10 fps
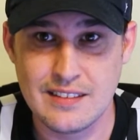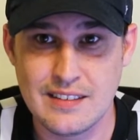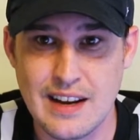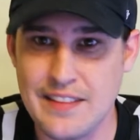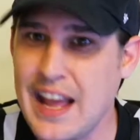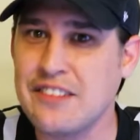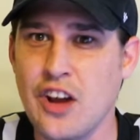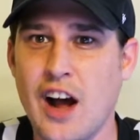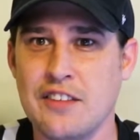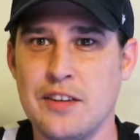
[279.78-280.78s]
And that's
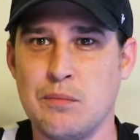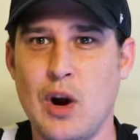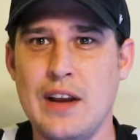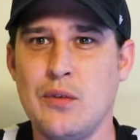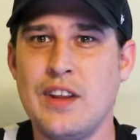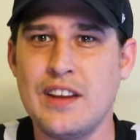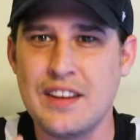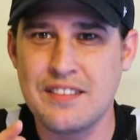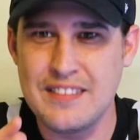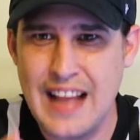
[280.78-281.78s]
awesome, right?
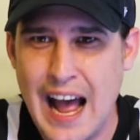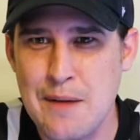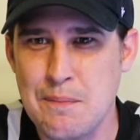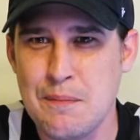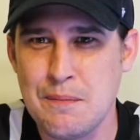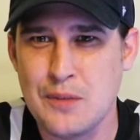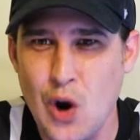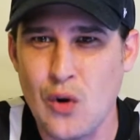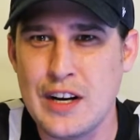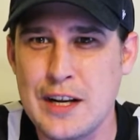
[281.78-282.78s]
It's not
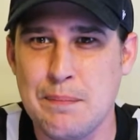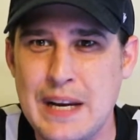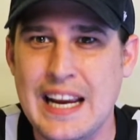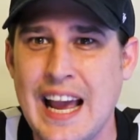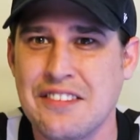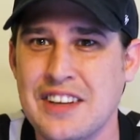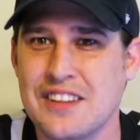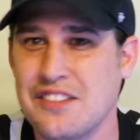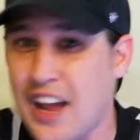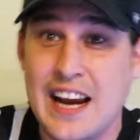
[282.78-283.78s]
going to be as
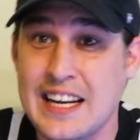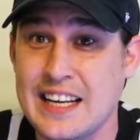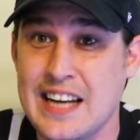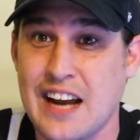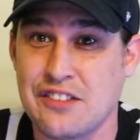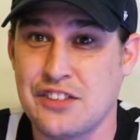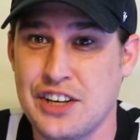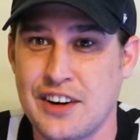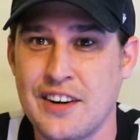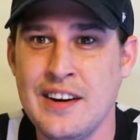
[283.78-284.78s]
exciting next
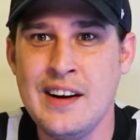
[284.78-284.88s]
year